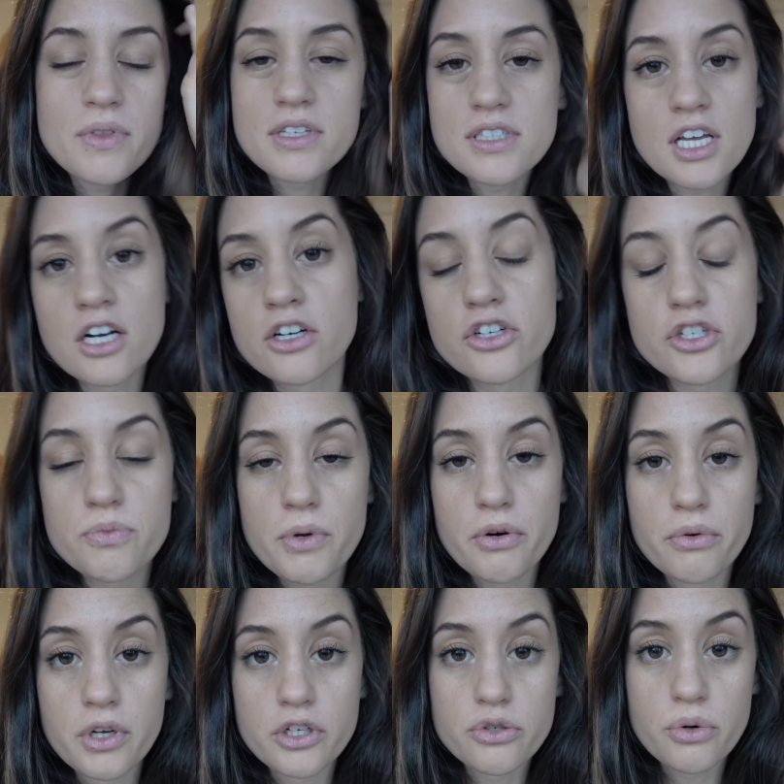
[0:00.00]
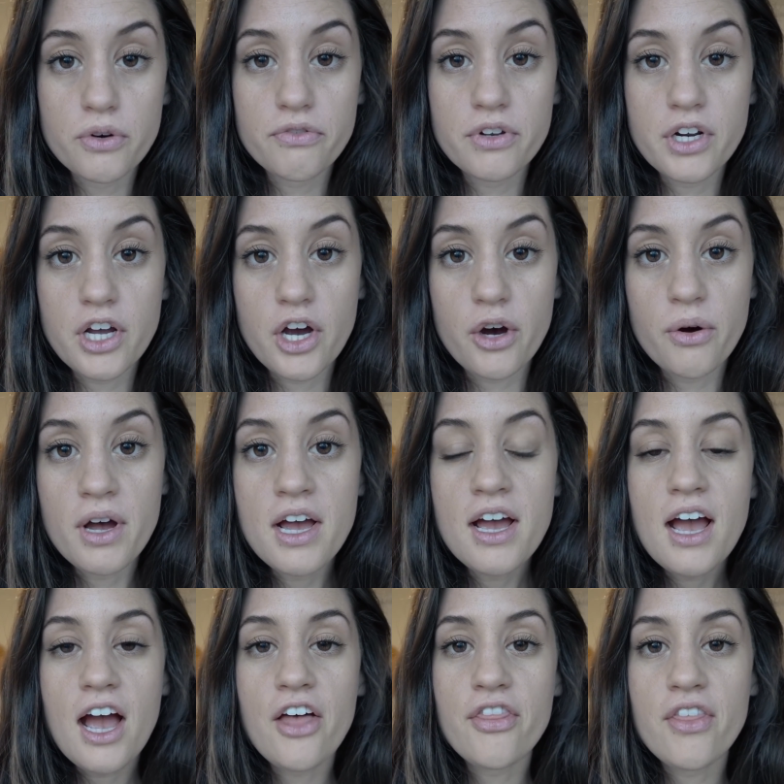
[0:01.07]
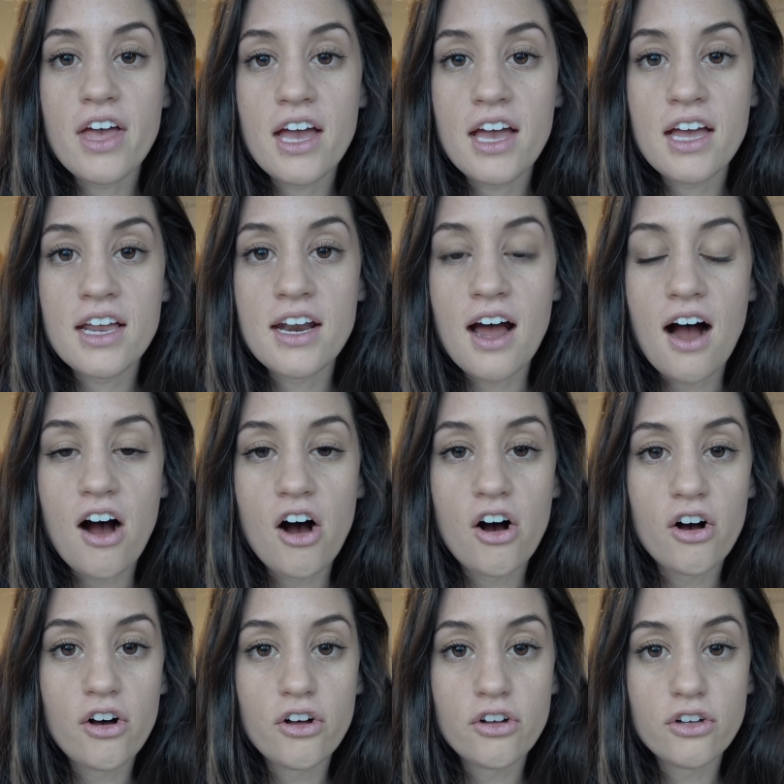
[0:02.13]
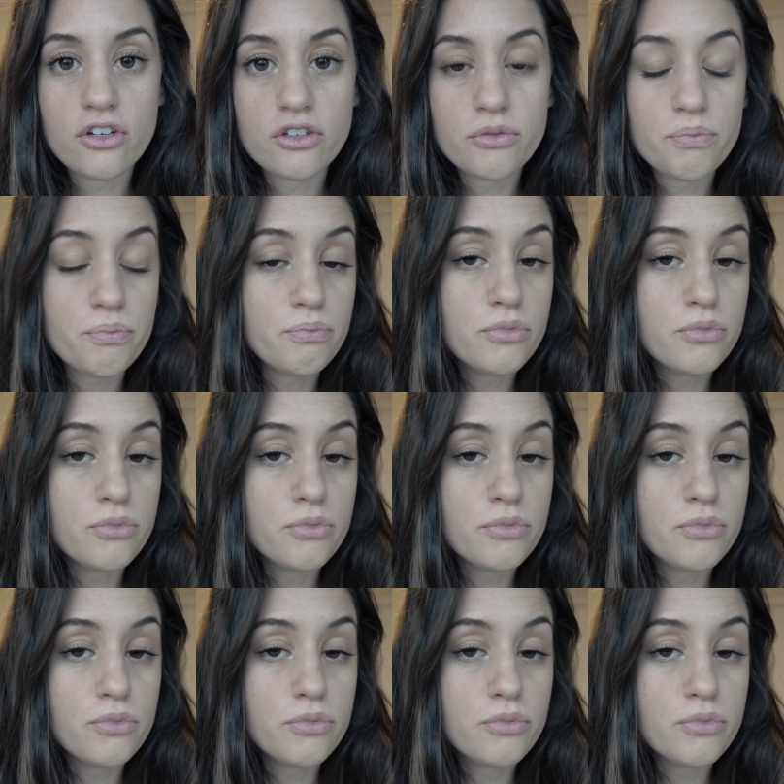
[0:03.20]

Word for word: This is going to just be a really short video, and then I'll